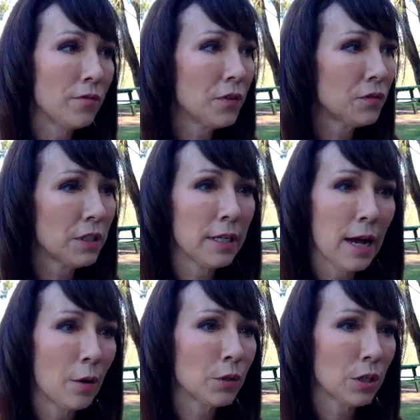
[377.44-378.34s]
15
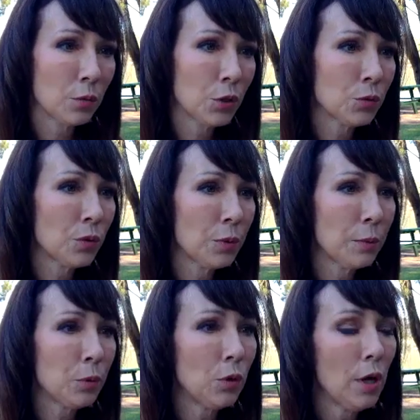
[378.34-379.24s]
hours I worked with
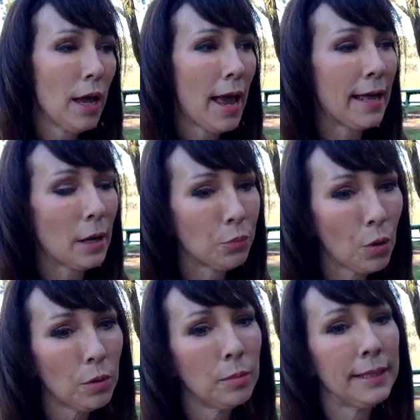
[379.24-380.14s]
people, and I
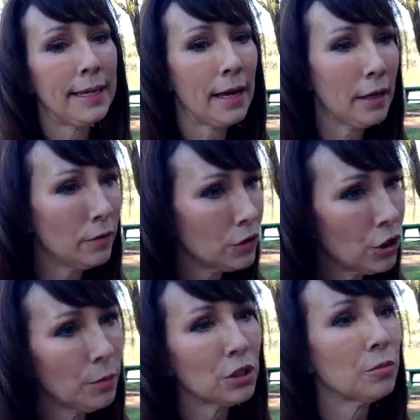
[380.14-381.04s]
probably gave
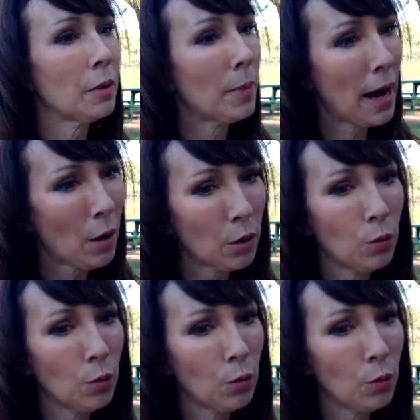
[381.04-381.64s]
too much of my power